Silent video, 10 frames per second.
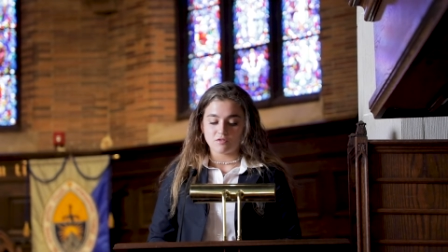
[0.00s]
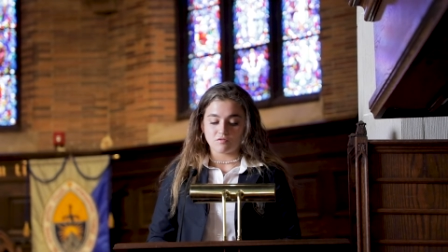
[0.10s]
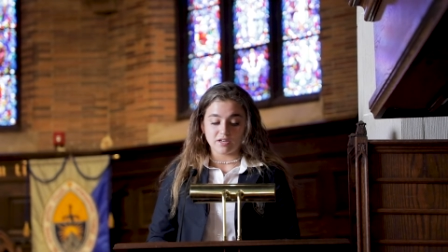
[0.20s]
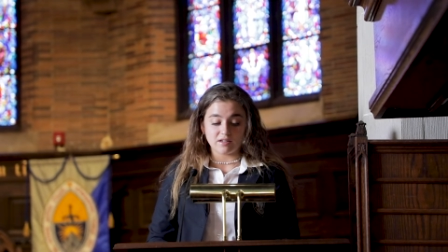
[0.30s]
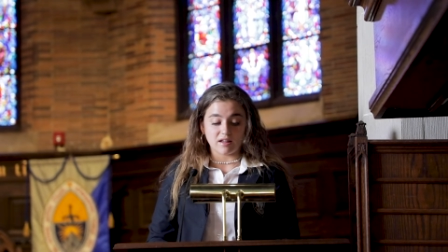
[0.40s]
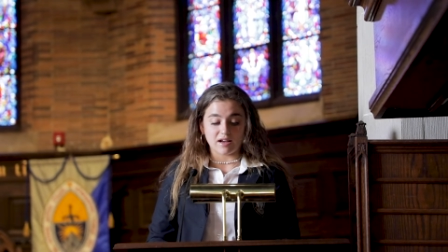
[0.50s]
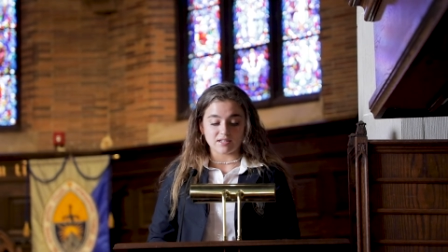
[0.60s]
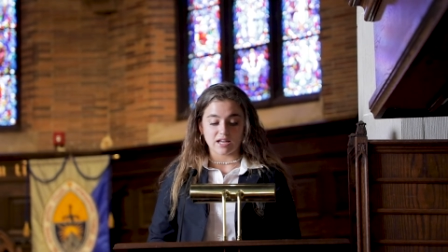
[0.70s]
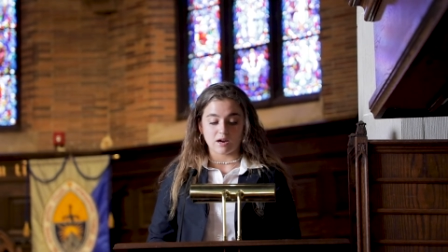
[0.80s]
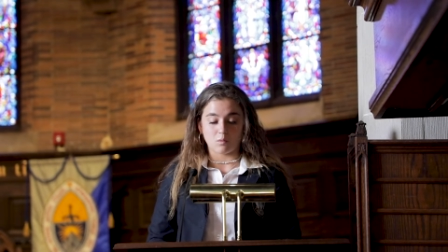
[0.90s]

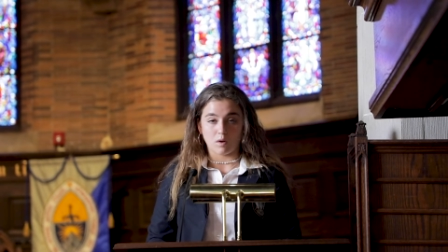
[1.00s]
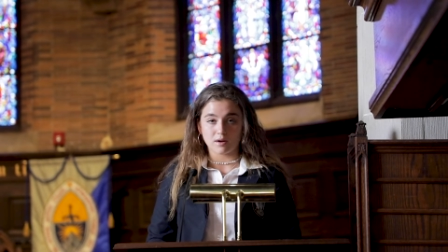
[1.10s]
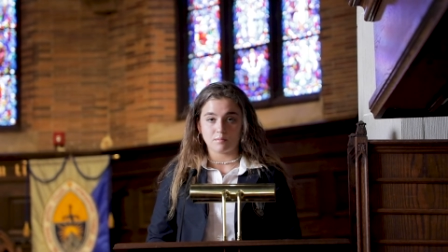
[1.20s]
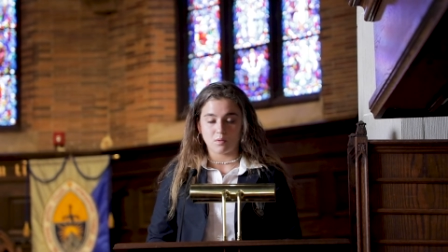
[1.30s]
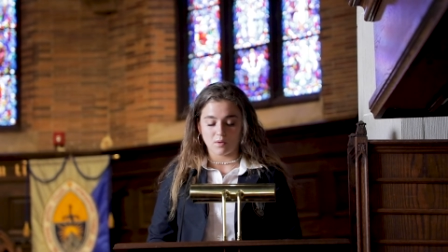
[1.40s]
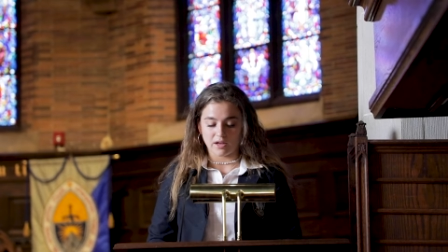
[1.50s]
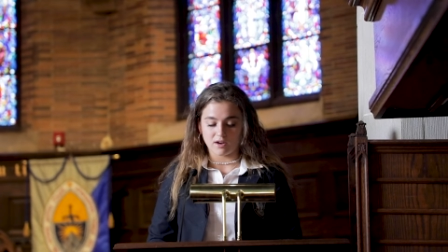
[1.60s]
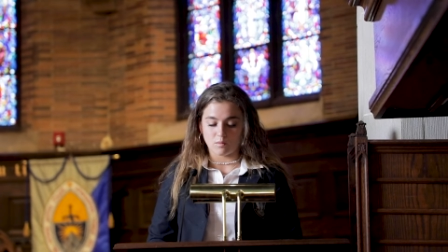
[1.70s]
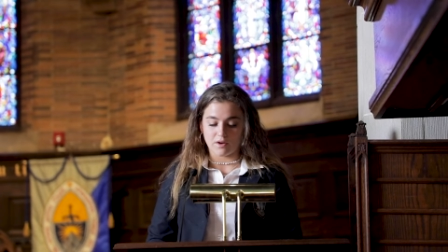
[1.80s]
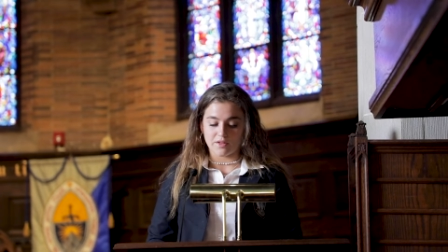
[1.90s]
realize that at one
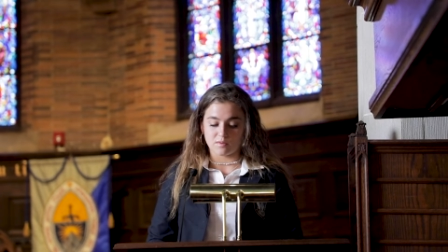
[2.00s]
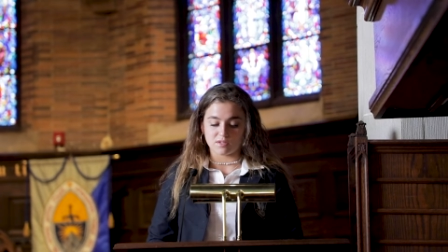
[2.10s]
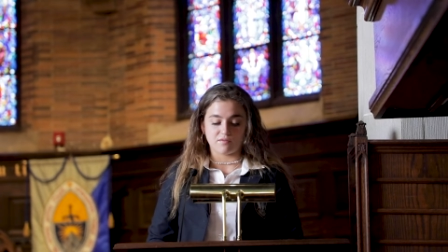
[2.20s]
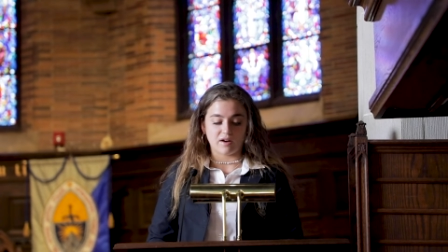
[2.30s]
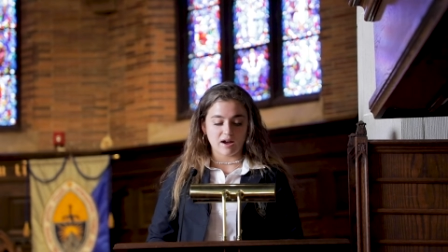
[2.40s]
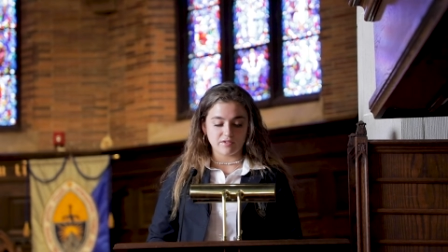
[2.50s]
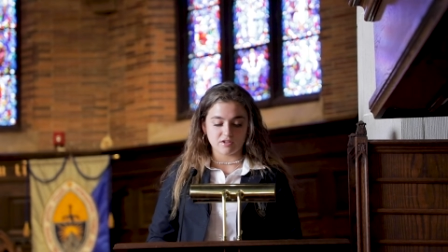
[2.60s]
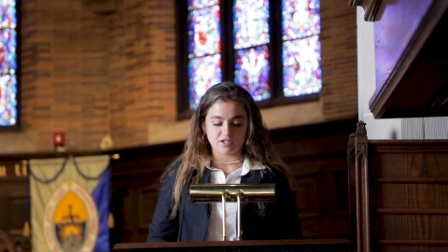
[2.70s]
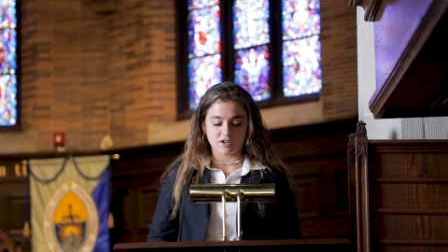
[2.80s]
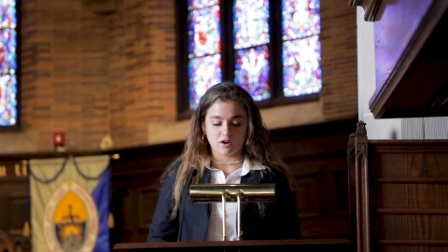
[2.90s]
point, whether it was five
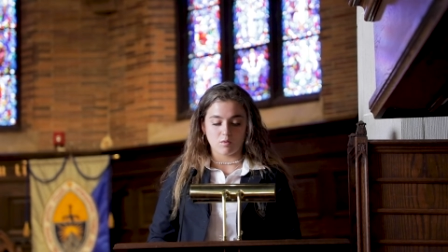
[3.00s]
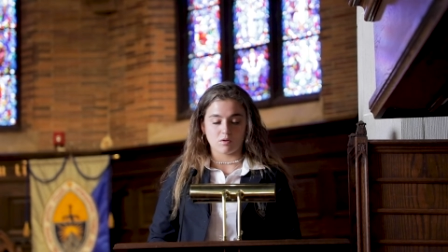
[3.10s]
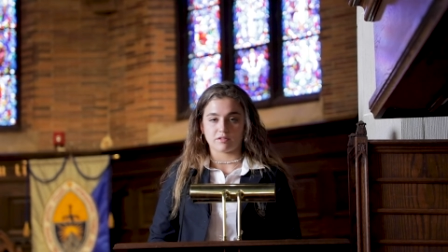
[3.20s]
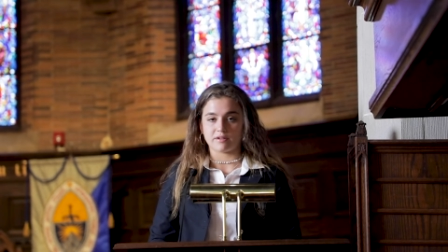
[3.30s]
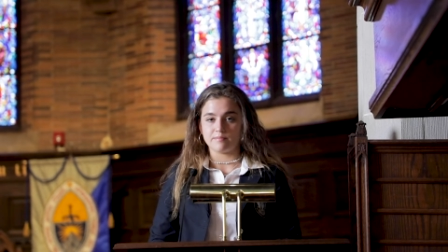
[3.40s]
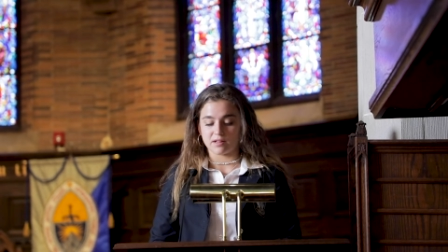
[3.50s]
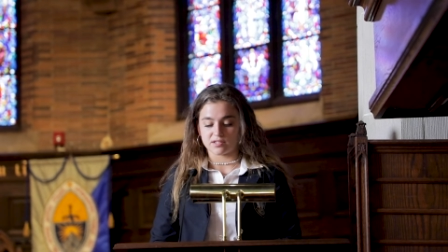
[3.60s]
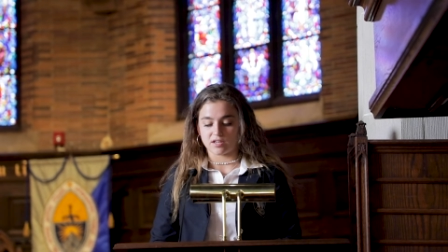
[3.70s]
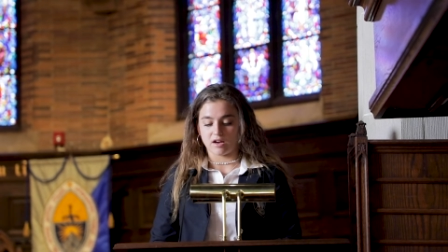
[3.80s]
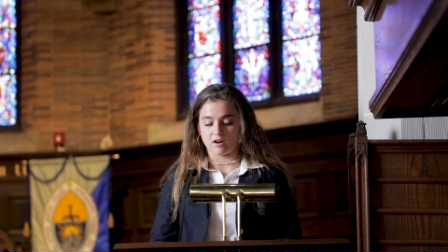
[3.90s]
years ago or three
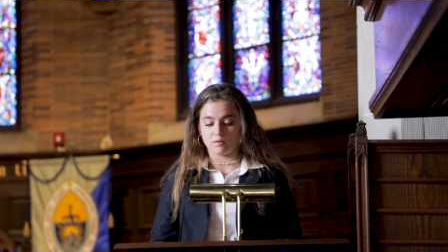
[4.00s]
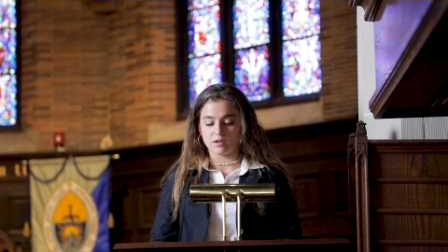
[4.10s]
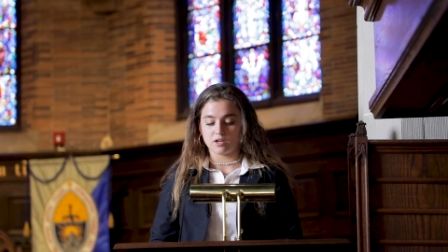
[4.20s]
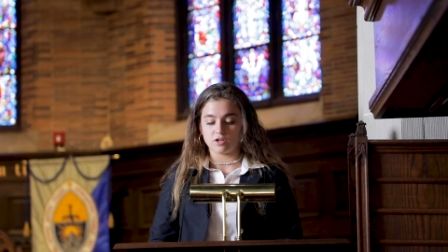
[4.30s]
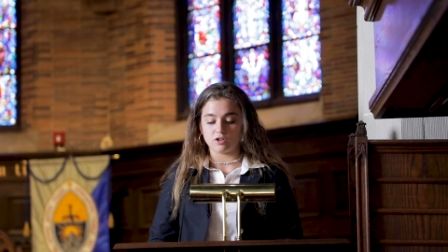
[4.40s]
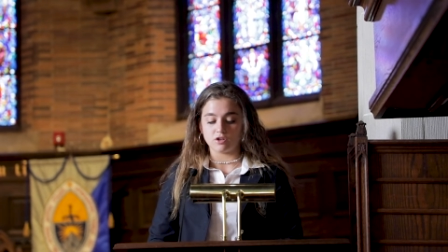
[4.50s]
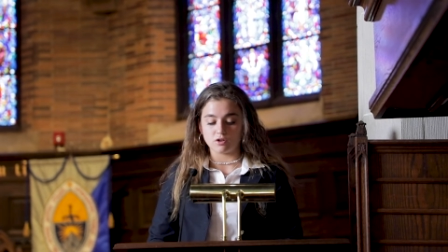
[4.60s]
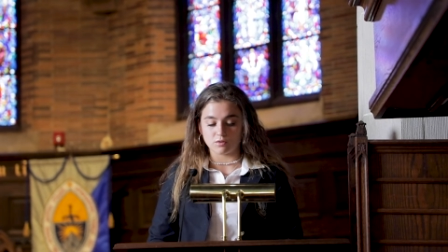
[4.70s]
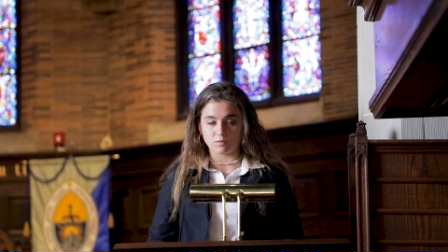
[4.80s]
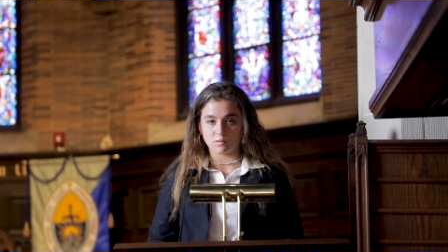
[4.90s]
months ago,
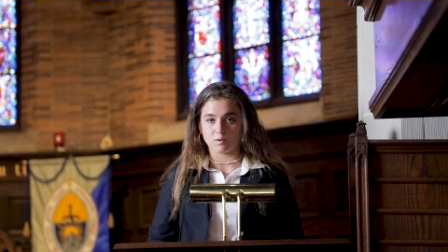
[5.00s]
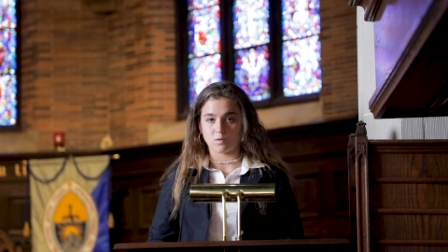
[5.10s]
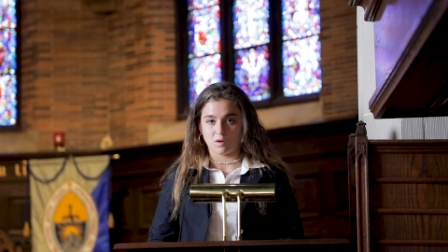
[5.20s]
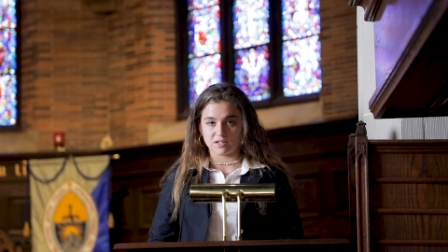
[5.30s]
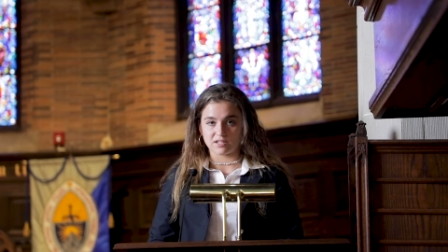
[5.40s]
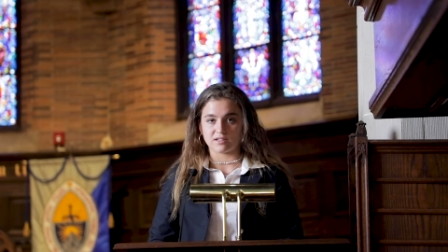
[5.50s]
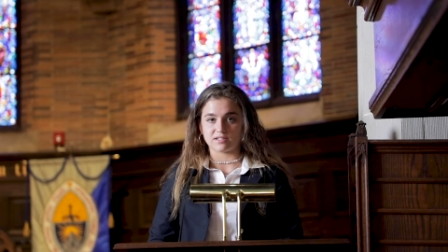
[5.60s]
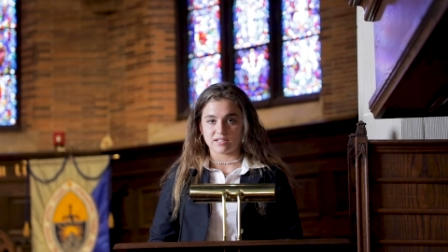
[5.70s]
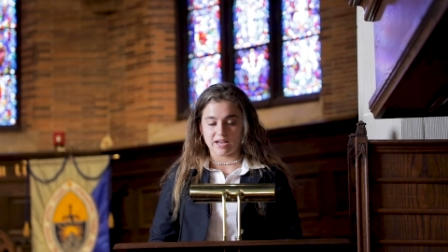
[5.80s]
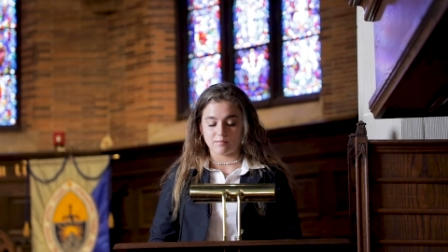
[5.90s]
you were once at the
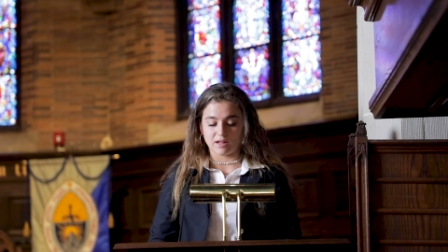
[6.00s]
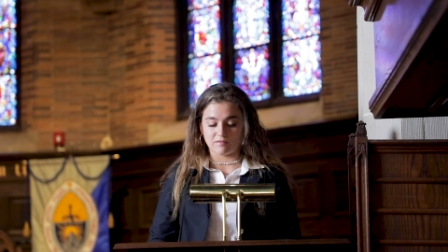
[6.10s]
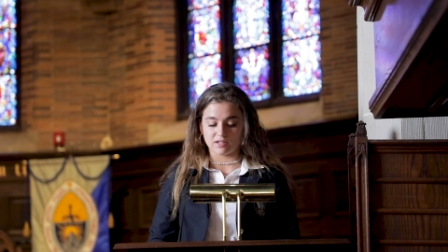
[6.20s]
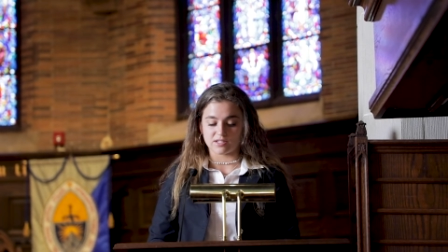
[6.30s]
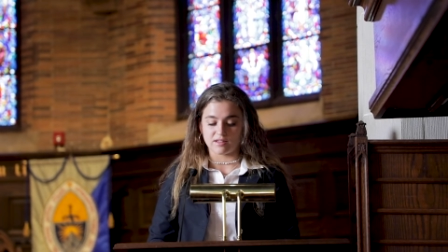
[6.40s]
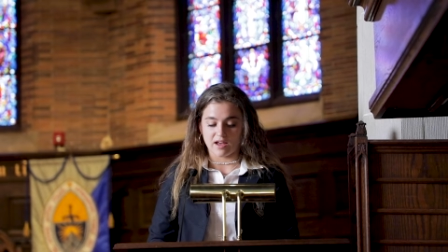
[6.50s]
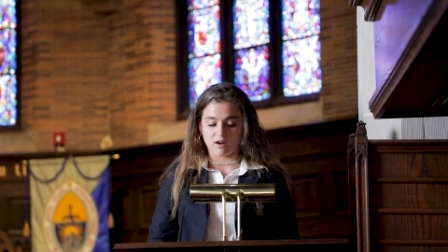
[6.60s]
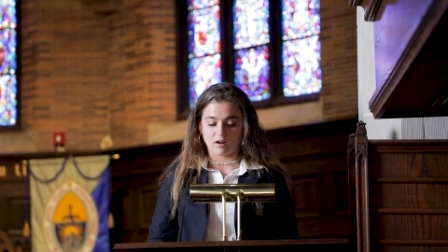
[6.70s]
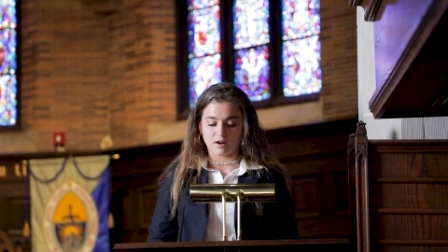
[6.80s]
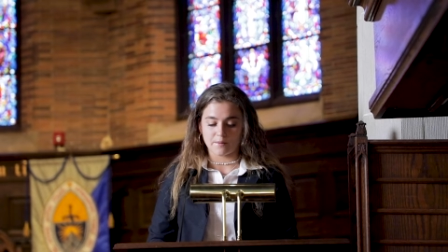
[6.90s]
same level as they
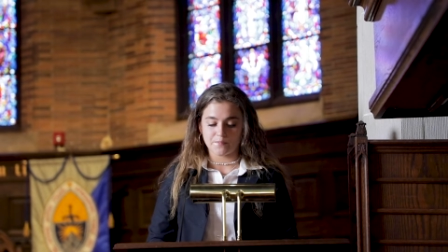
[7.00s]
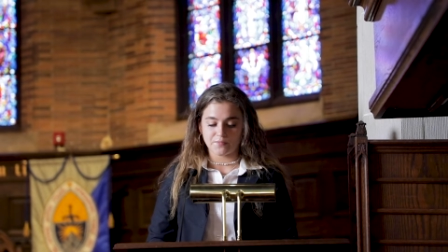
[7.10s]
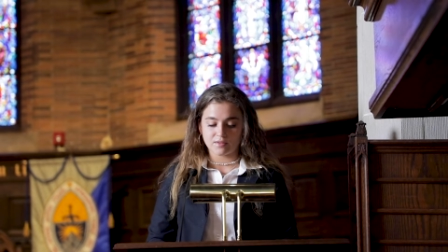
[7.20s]
are.